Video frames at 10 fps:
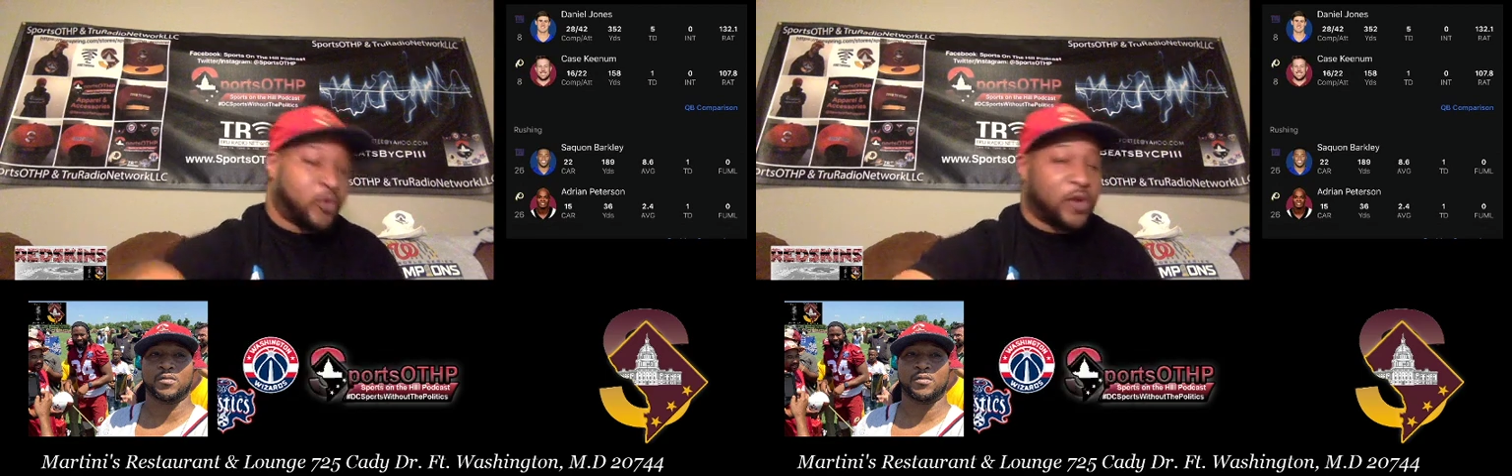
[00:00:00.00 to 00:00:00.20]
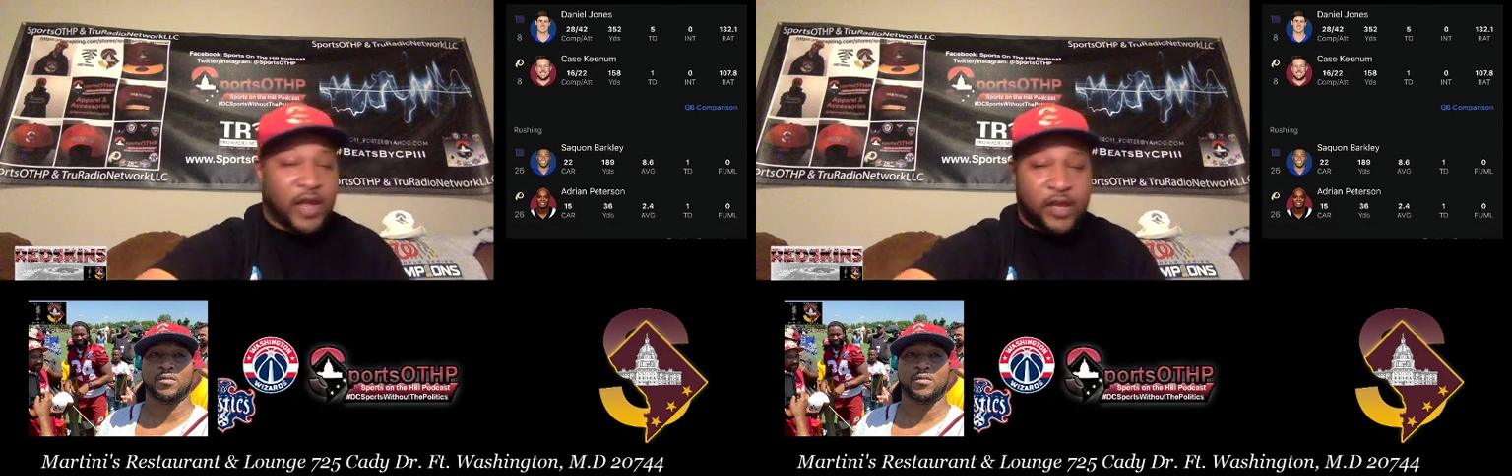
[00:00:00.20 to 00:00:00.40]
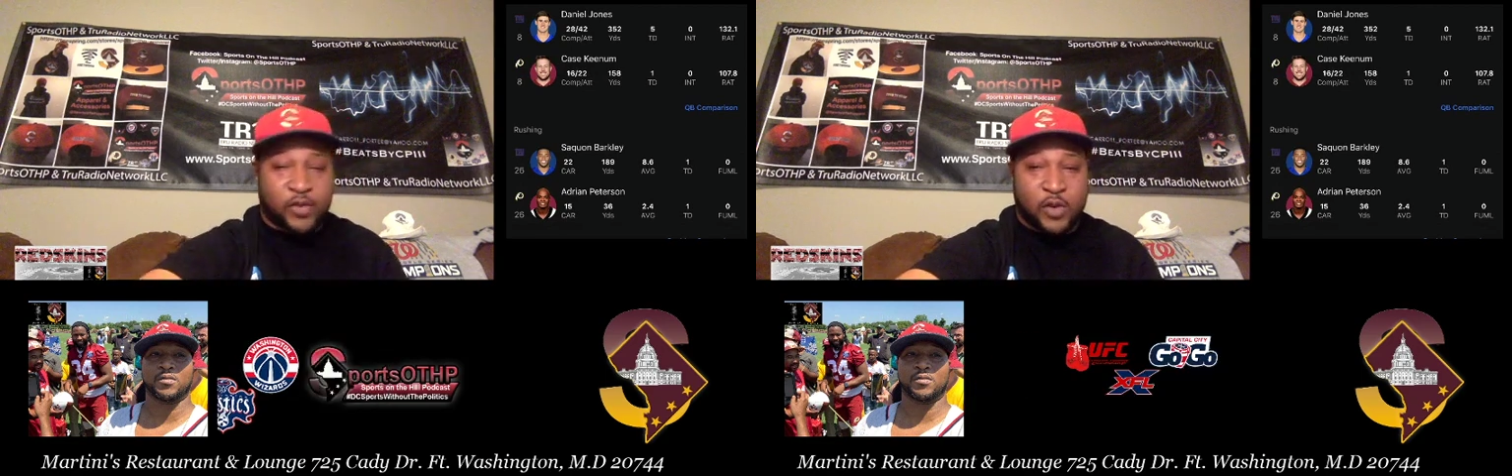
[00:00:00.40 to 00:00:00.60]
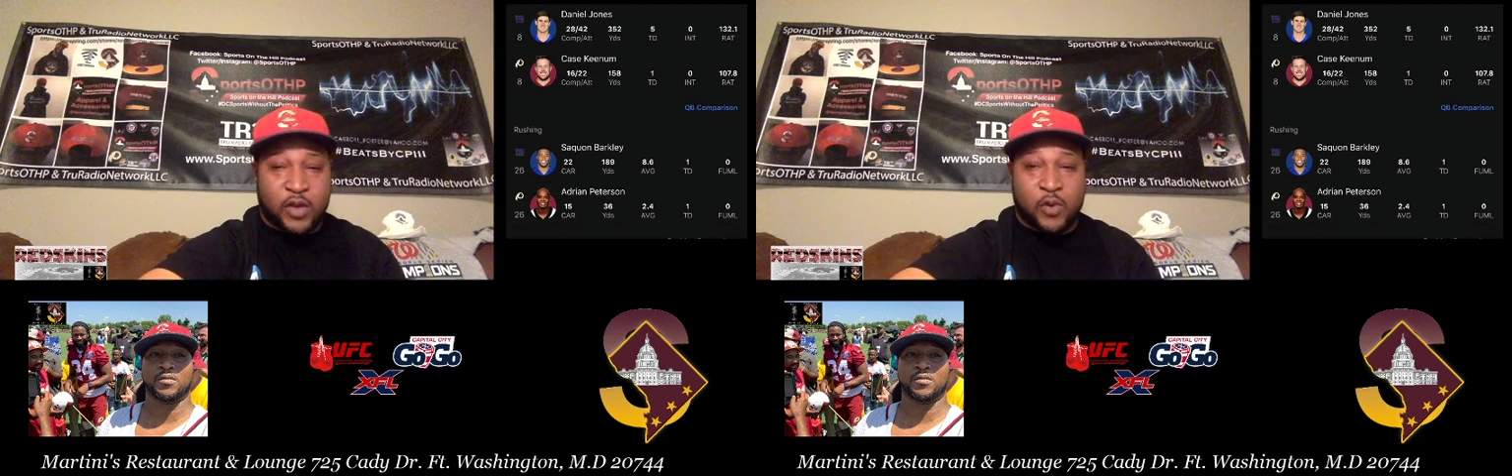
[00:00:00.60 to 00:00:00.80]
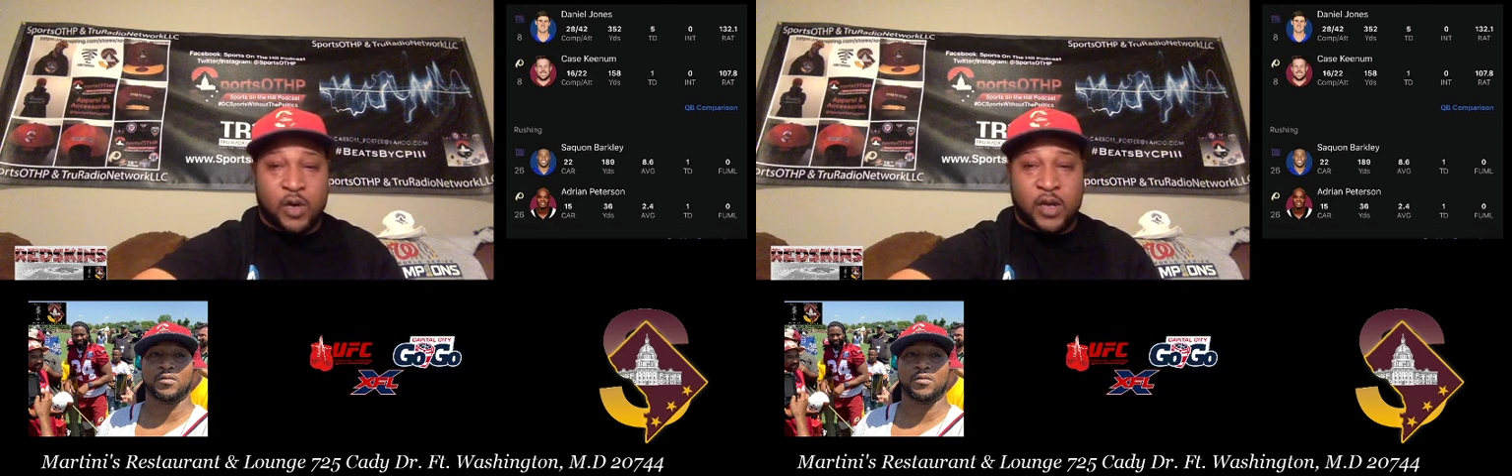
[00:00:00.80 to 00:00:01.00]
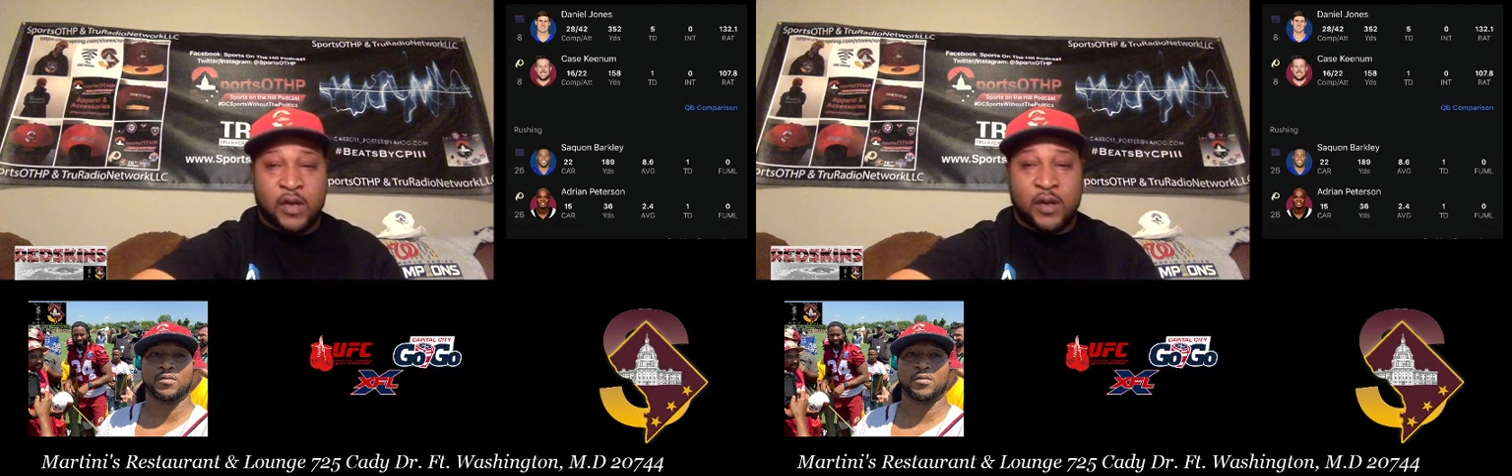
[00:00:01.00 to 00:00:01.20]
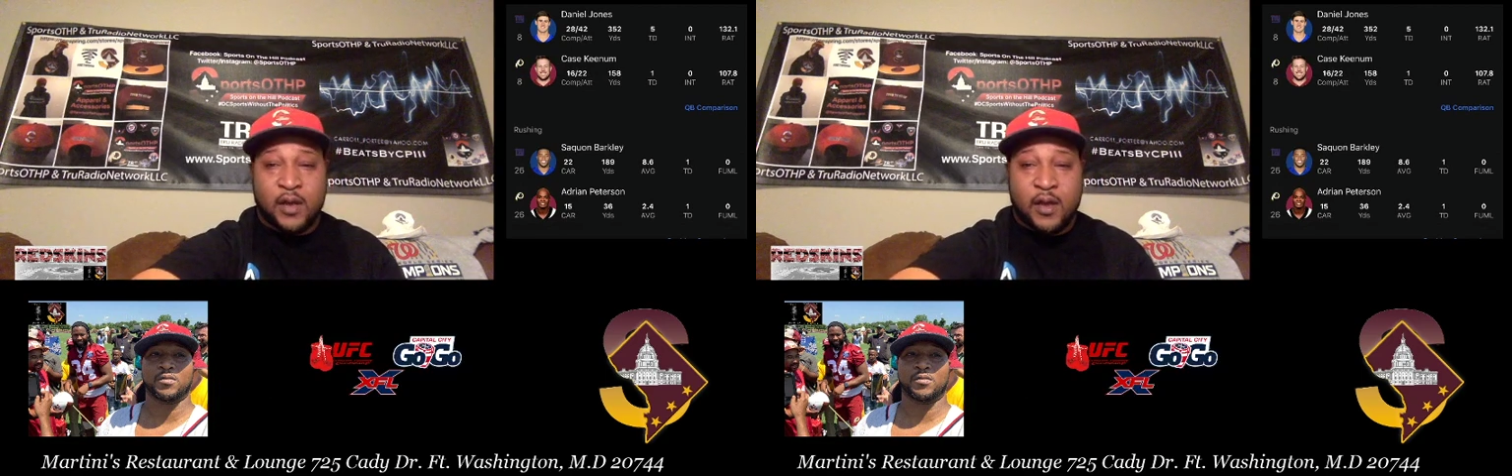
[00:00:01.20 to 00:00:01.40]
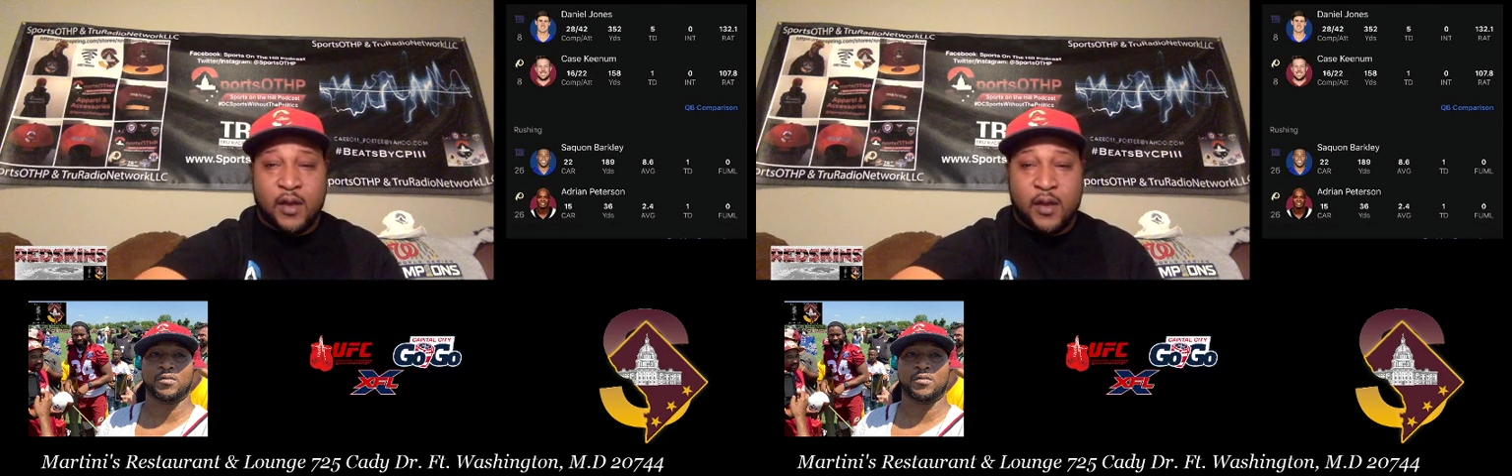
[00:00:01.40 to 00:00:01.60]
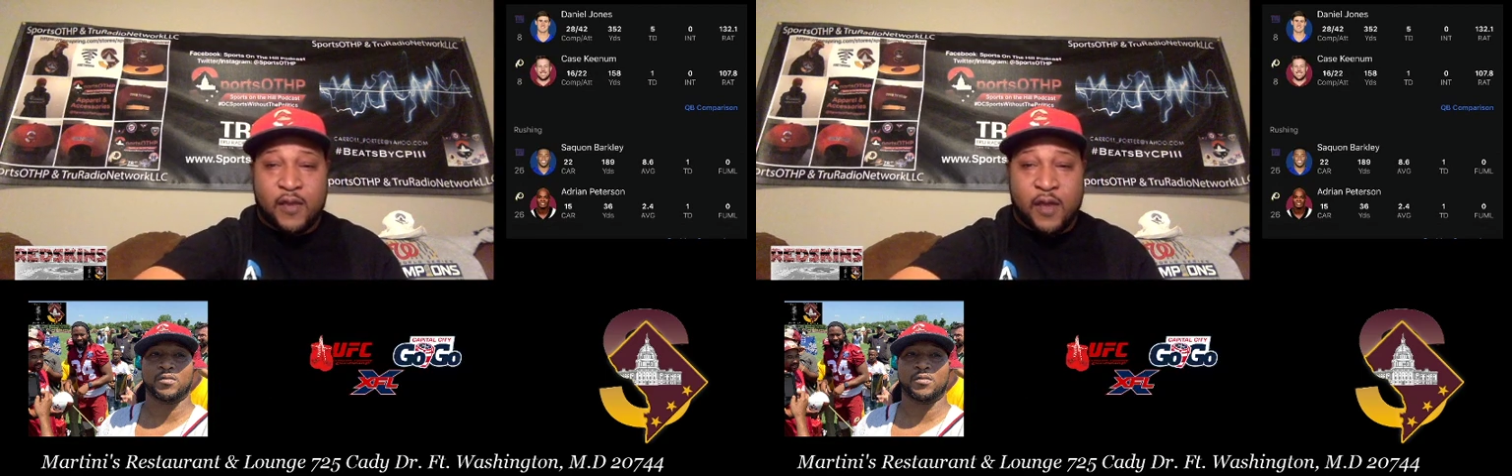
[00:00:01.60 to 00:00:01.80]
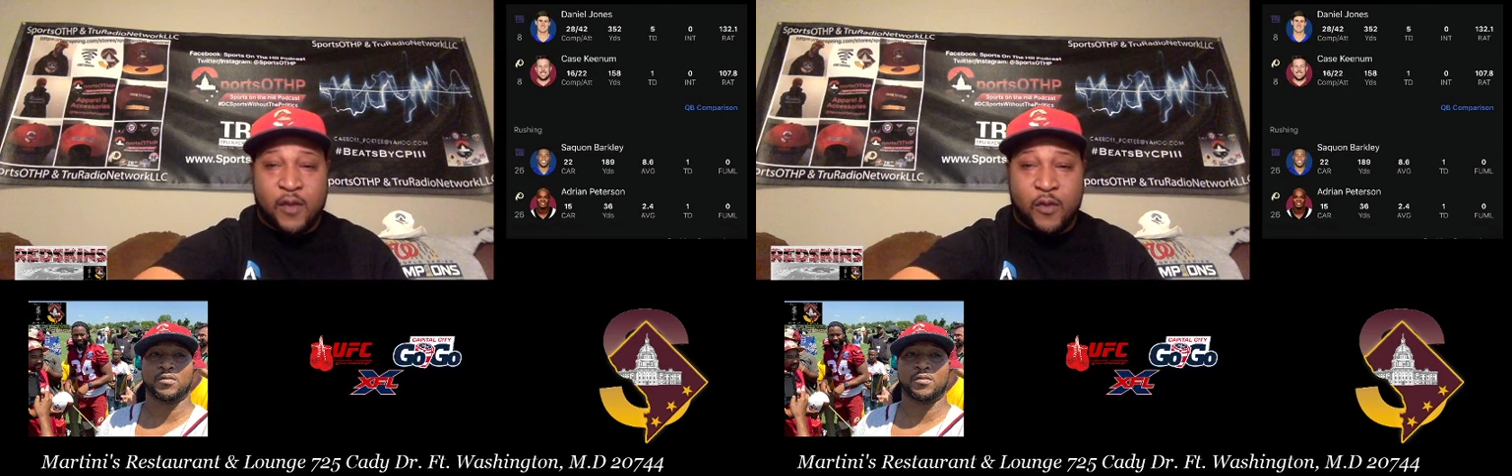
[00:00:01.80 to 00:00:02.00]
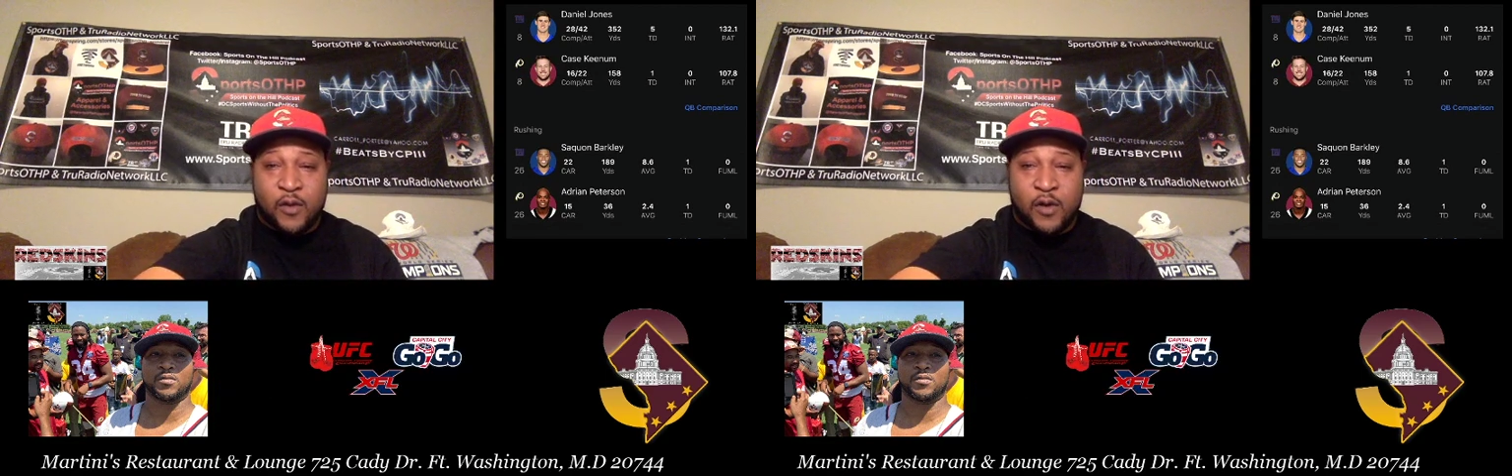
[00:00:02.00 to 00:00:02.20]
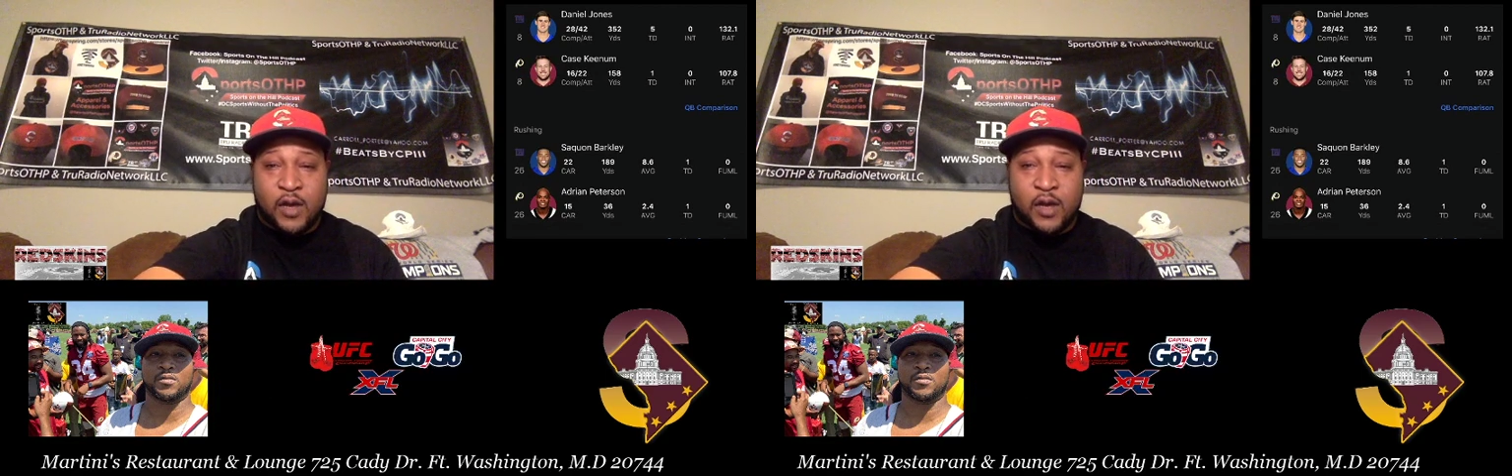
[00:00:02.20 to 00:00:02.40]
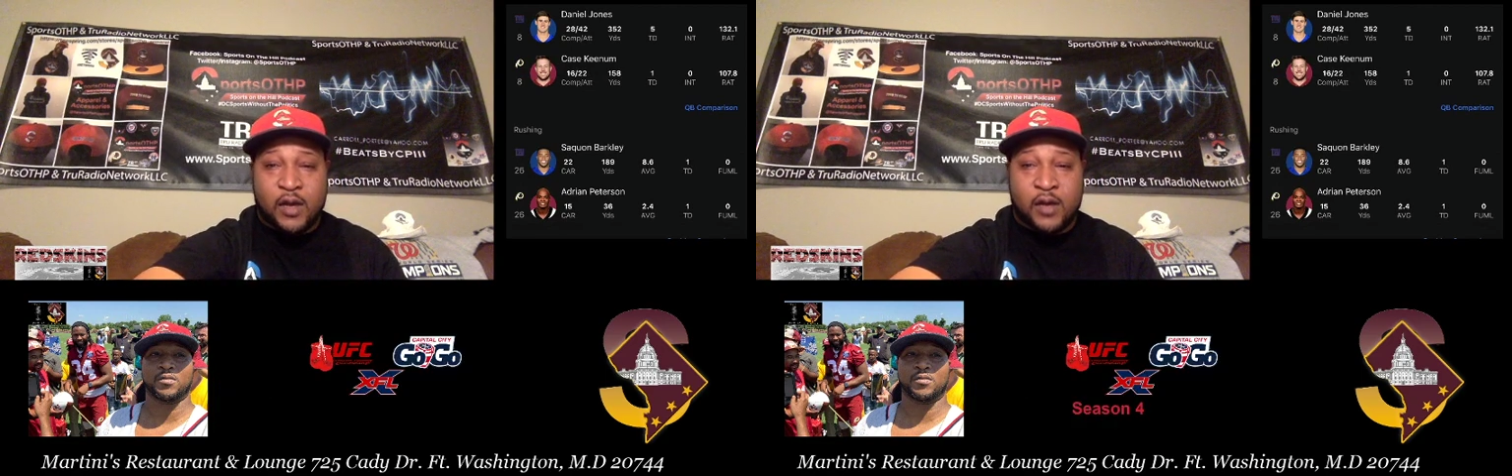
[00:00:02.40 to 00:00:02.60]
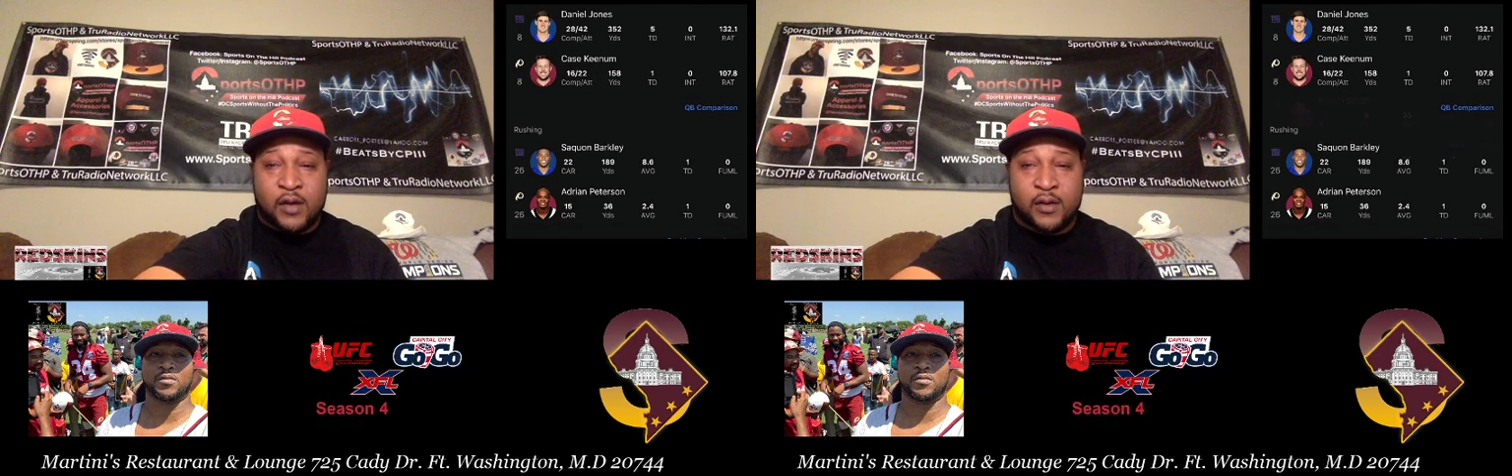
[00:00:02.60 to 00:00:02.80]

28-21. They were